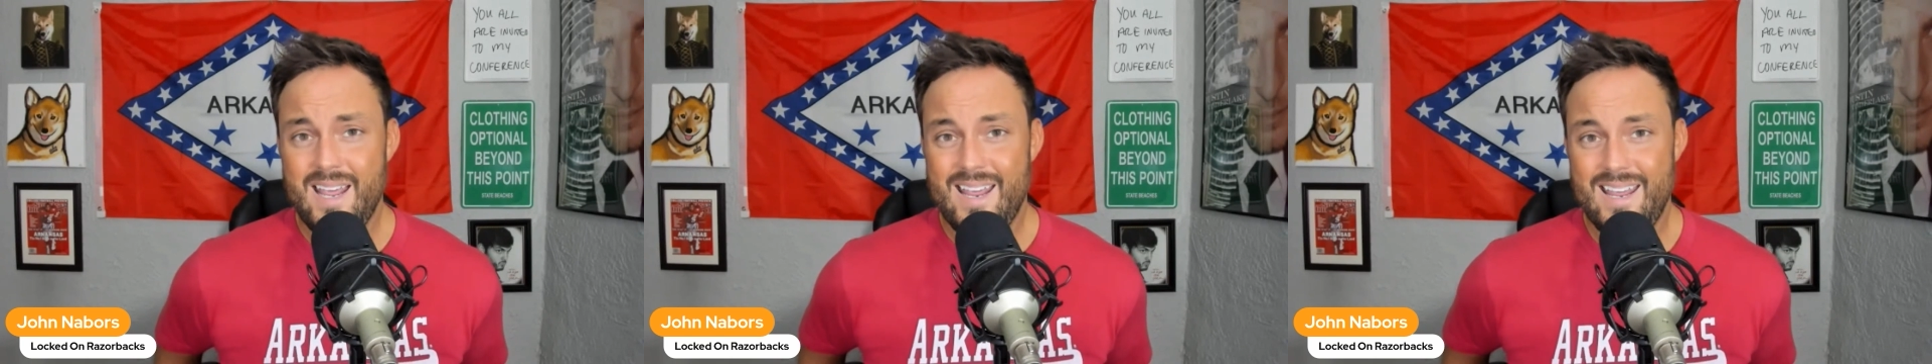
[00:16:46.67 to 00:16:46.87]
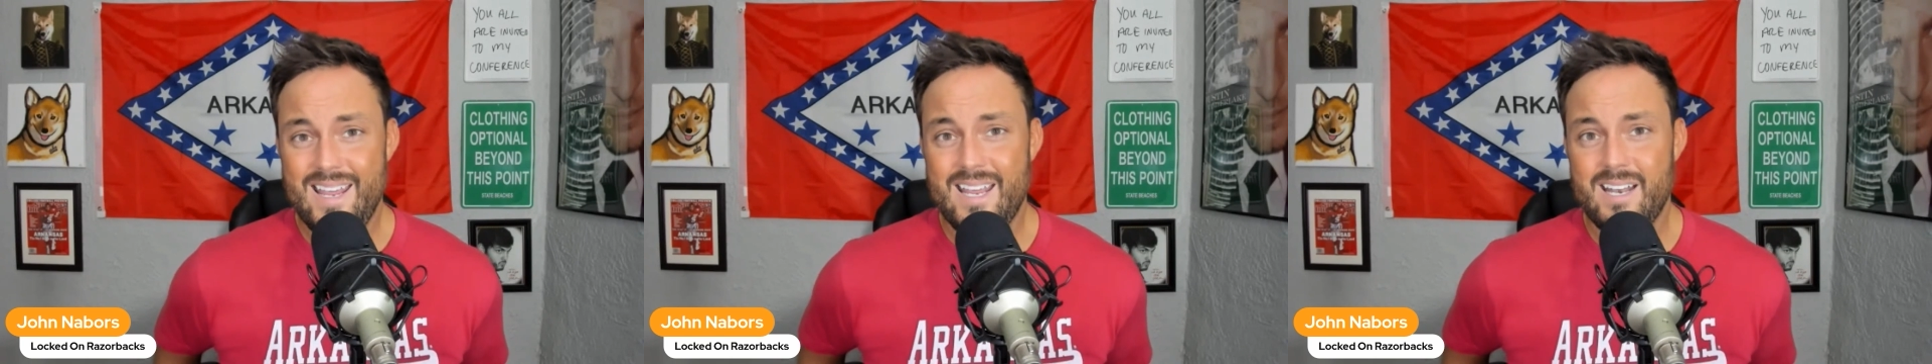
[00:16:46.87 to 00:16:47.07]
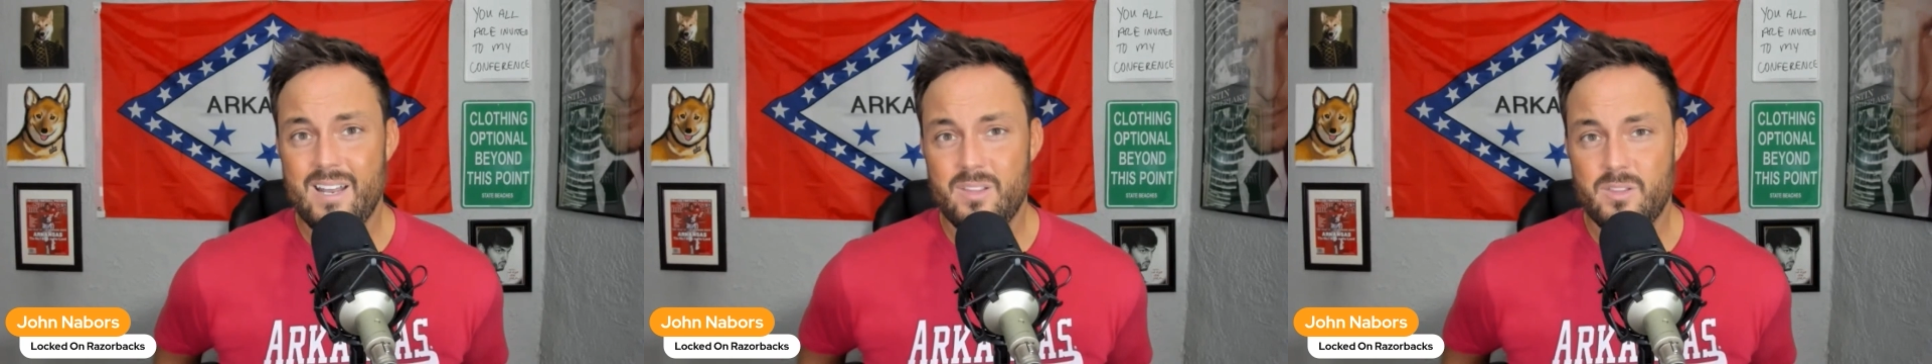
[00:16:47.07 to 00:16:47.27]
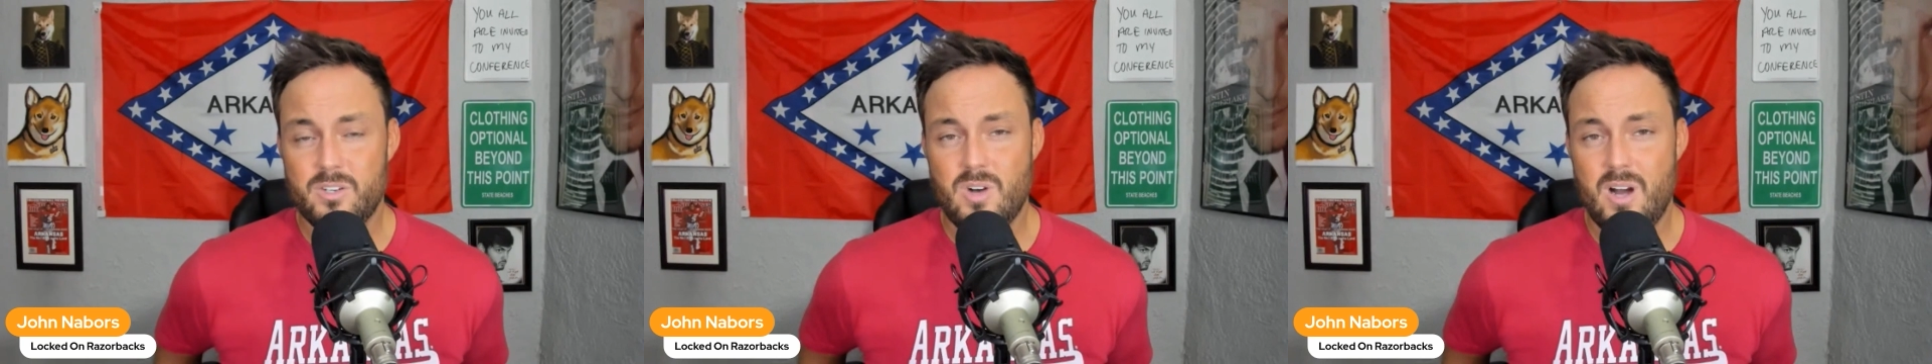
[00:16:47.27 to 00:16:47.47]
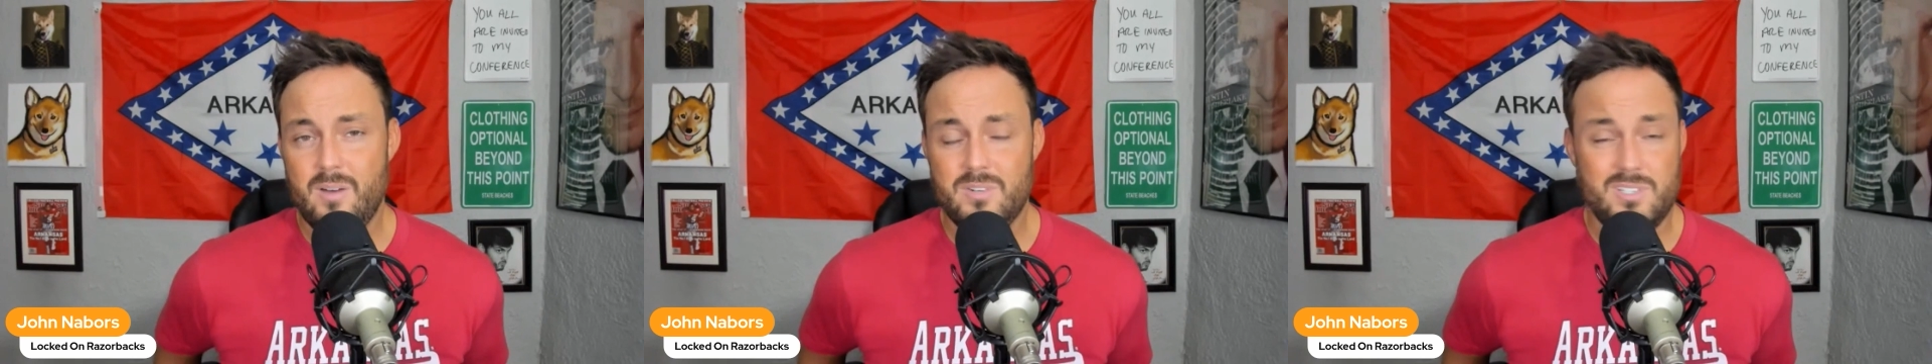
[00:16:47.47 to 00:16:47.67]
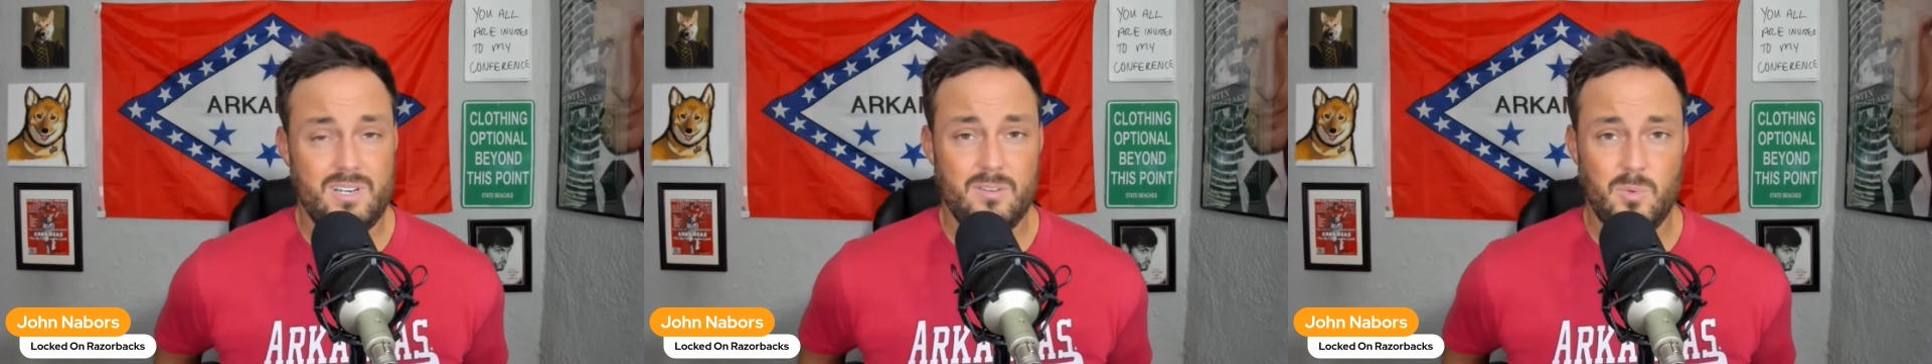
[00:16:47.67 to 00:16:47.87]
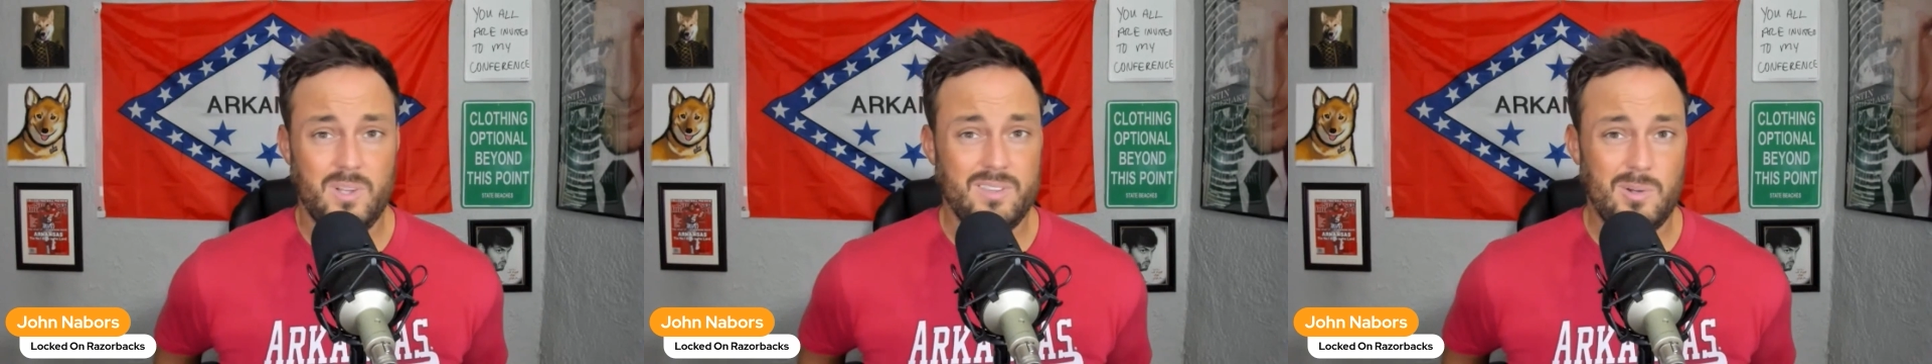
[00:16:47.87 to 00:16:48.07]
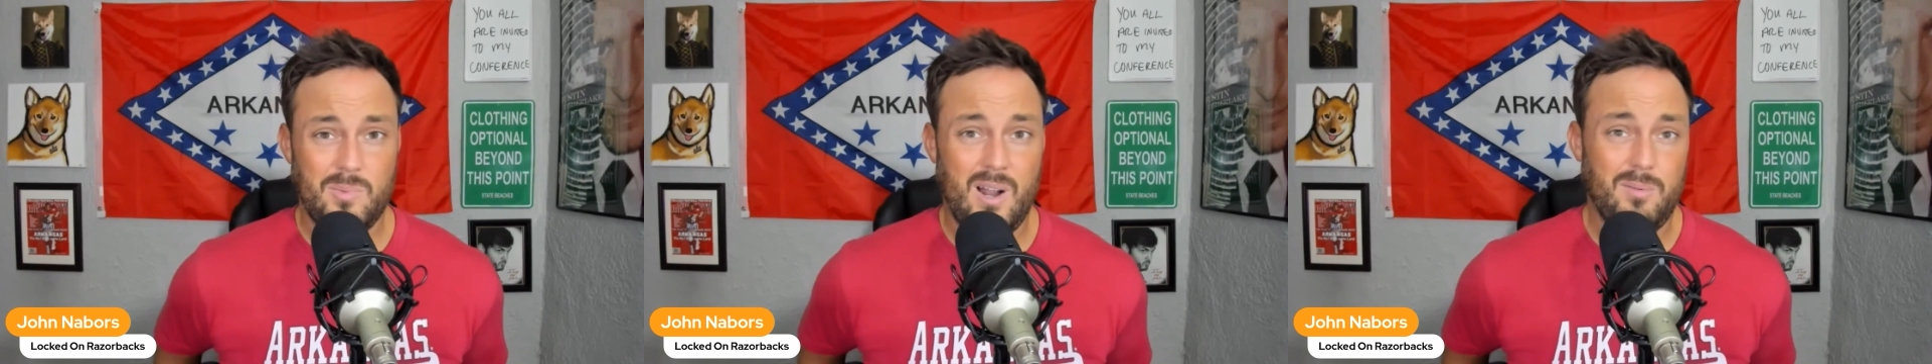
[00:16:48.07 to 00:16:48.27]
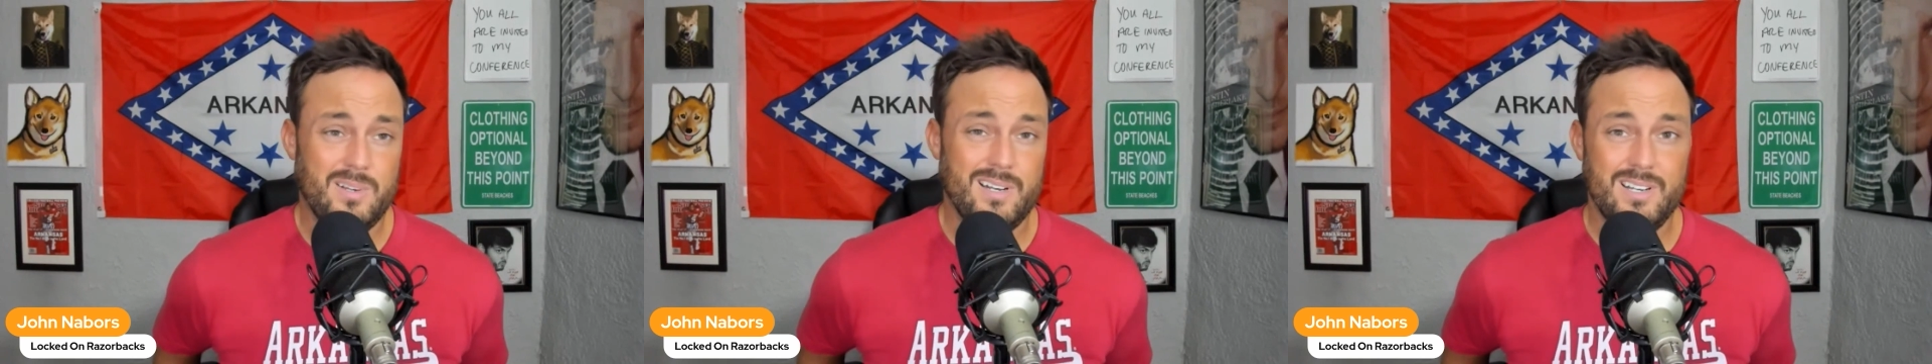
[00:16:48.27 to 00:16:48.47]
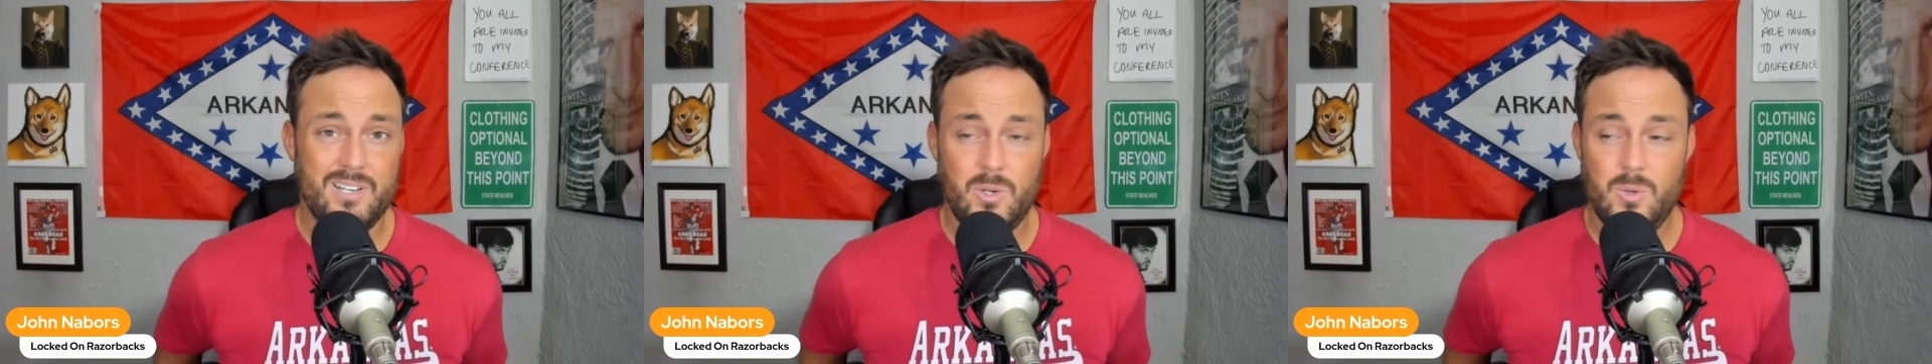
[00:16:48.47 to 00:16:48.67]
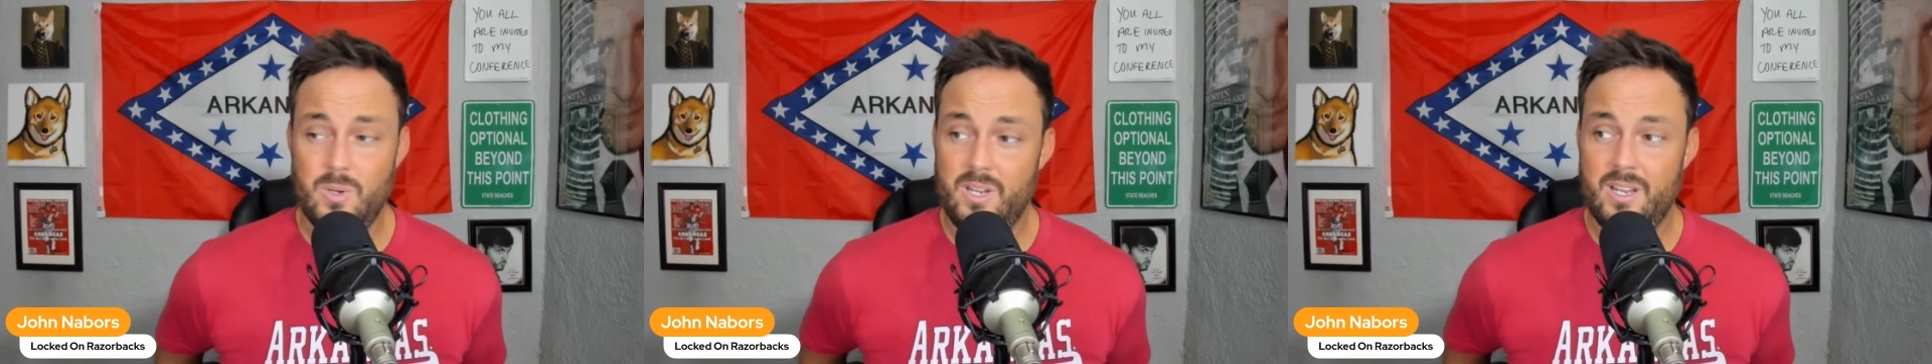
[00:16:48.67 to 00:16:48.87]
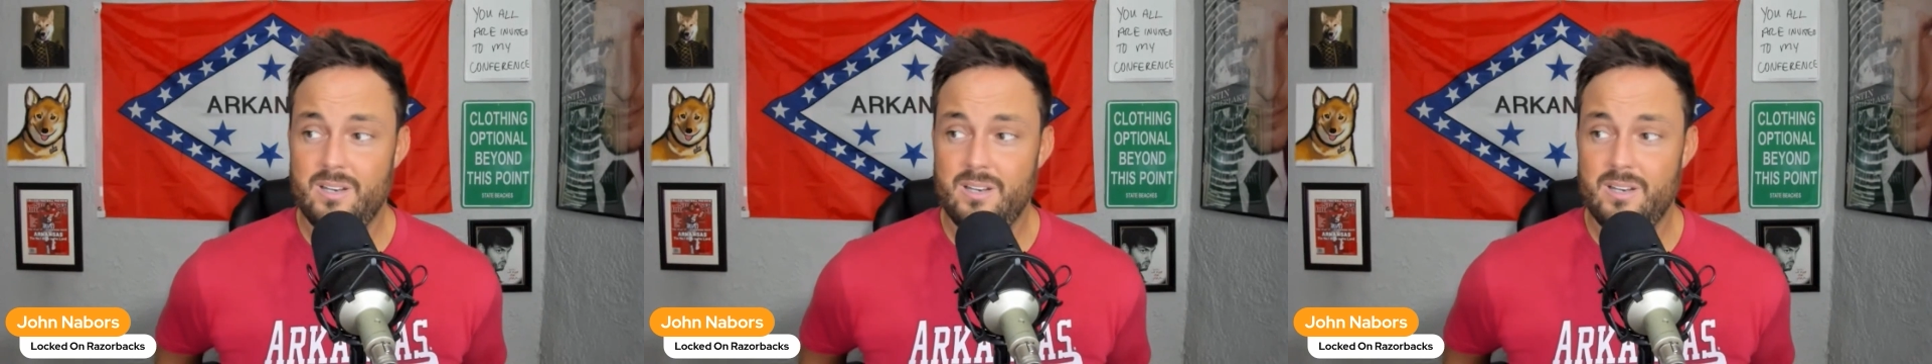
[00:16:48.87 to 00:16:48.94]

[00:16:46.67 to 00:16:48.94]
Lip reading: in the driver's seat of what they're probably going to do.